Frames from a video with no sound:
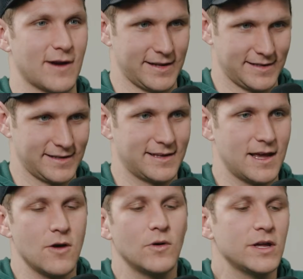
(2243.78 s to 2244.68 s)
Right.
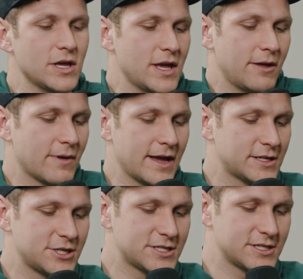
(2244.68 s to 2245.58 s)
Anyway,
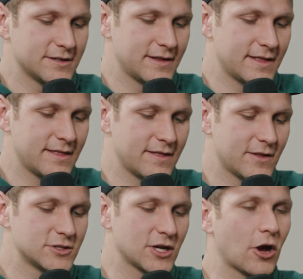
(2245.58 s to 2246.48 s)

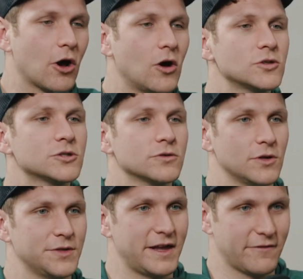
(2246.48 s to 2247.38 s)
there's a
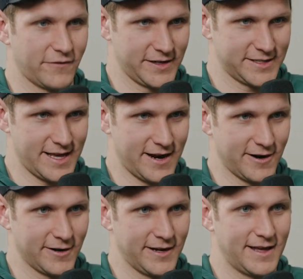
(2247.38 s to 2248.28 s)
cultural difference
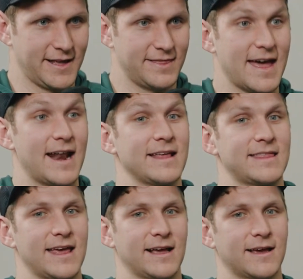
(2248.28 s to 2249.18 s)
there that I
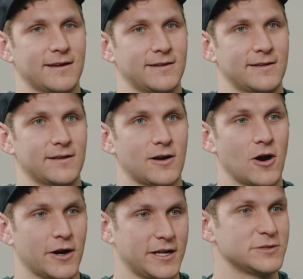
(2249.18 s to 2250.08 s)
think
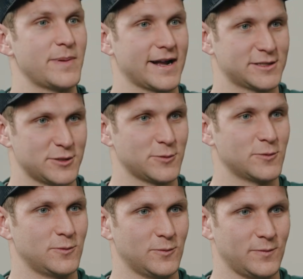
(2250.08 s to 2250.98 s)
harkens back
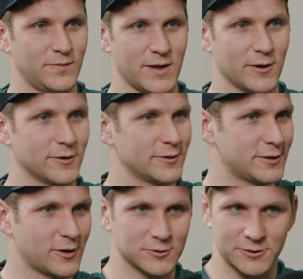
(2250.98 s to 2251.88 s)
to their
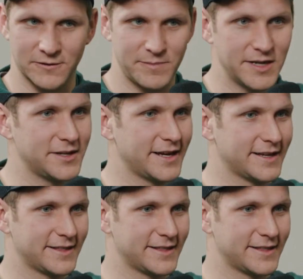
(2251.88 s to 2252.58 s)
culture of building